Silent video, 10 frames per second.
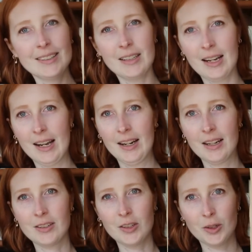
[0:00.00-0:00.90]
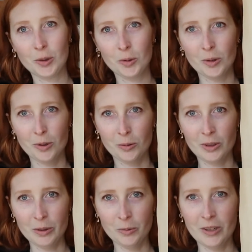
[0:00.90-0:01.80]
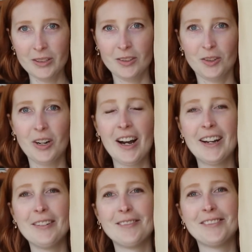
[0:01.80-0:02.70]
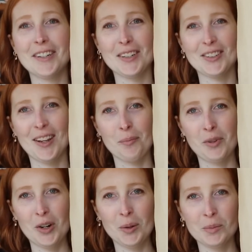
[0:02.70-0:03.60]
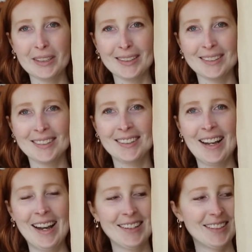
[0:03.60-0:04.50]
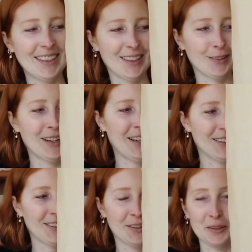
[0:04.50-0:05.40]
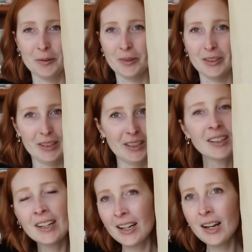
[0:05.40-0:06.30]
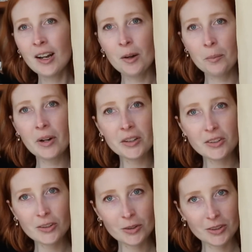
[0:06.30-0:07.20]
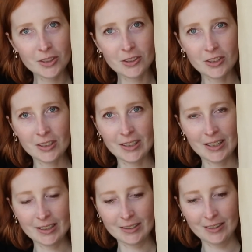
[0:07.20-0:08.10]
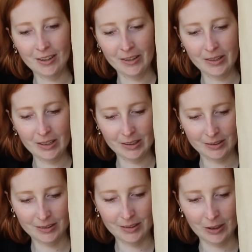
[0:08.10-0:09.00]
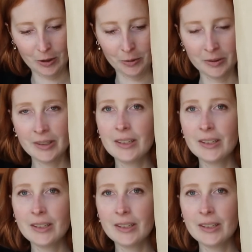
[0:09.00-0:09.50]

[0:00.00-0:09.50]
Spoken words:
to that, I do really want to try and finish that barn because that and the grass are the really monster stitching things on this. So